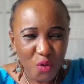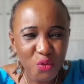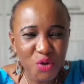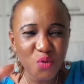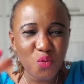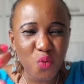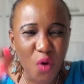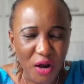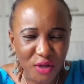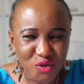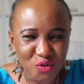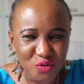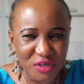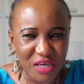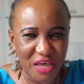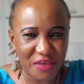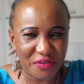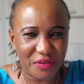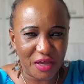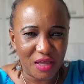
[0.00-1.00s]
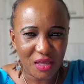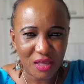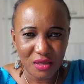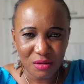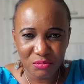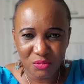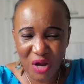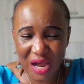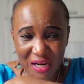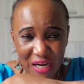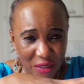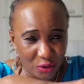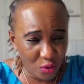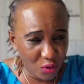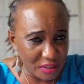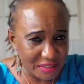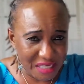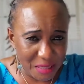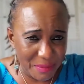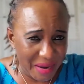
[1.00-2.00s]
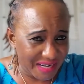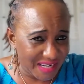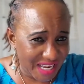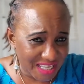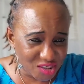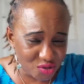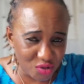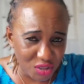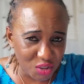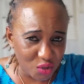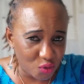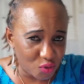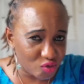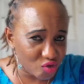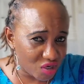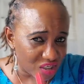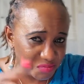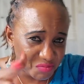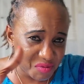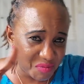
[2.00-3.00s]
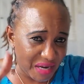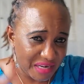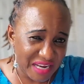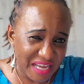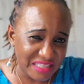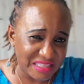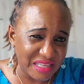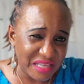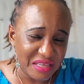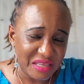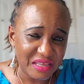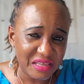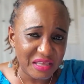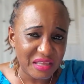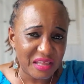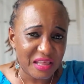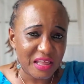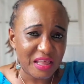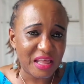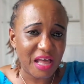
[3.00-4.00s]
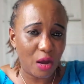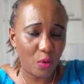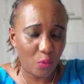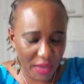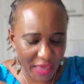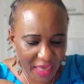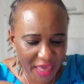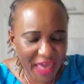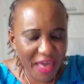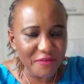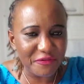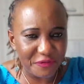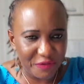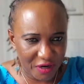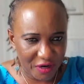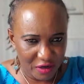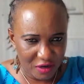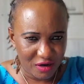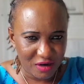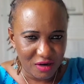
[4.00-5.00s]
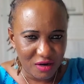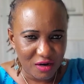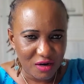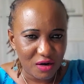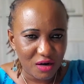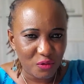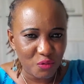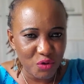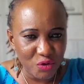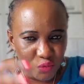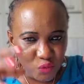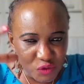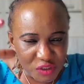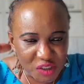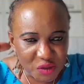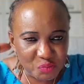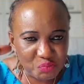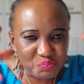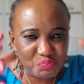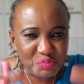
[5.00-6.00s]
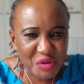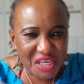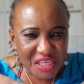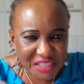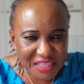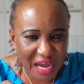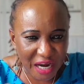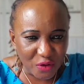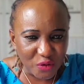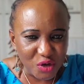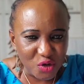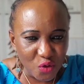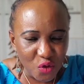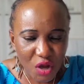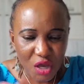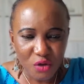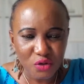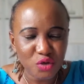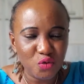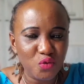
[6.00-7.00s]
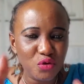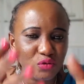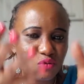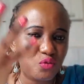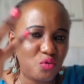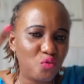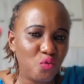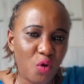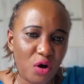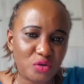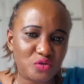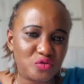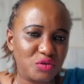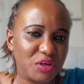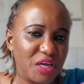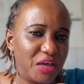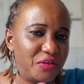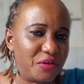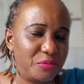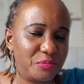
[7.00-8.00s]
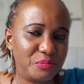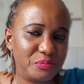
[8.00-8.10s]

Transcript: we work together. I don't say, but that's not the trust me by that day. However, we will speak Pick that clue. You will, will work together.